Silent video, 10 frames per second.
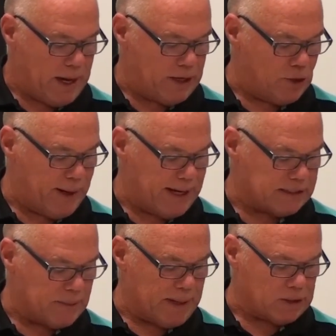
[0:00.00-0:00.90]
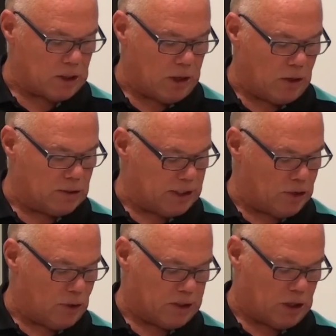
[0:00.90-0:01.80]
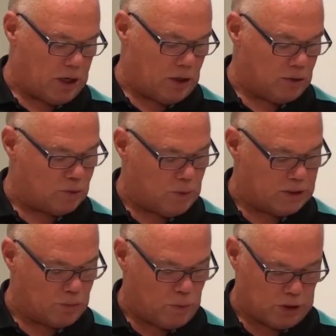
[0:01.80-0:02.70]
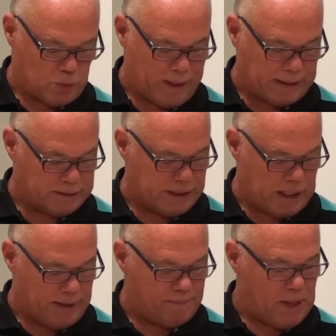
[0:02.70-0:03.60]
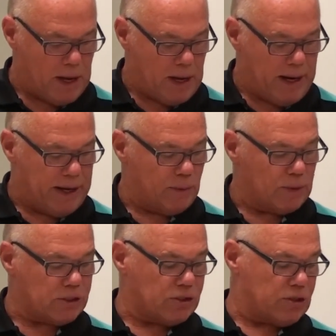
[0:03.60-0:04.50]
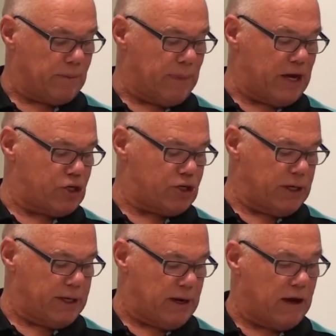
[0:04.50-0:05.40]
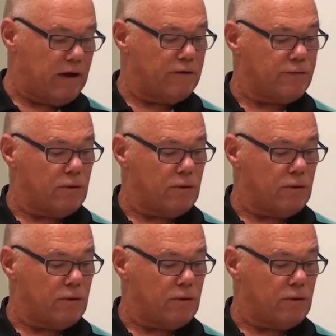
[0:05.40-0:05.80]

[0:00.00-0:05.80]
And you asked about the close. I thought the close was well done, and it was a summation of